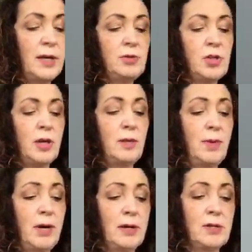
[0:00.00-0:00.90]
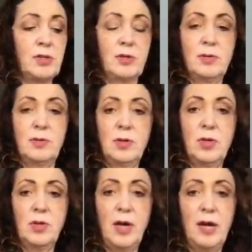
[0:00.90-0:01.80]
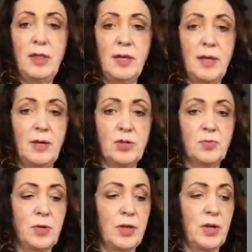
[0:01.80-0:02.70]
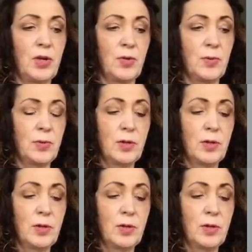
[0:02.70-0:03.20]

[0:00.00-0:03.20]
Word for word: outside the box. I think that looks really cute.